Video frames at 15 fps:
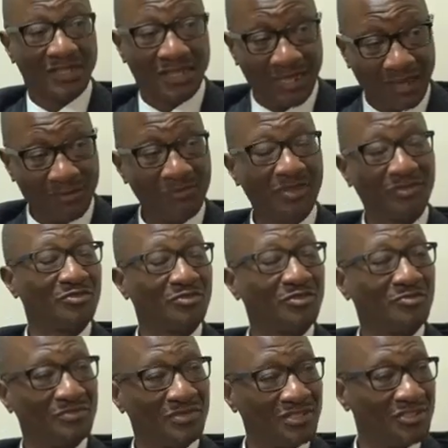coming
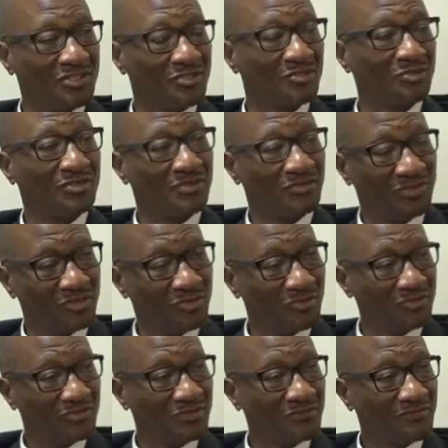from digital
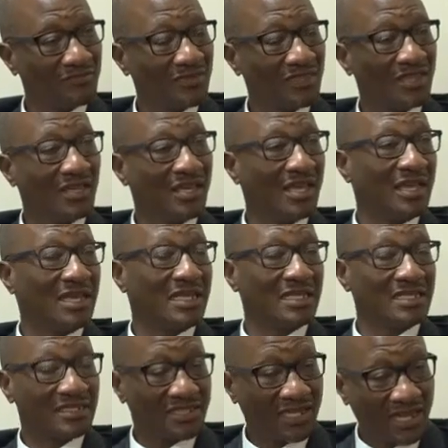revenue,
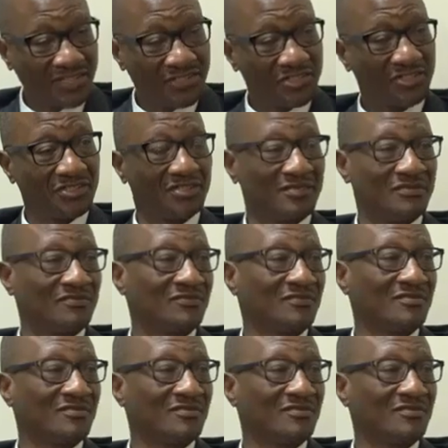and touching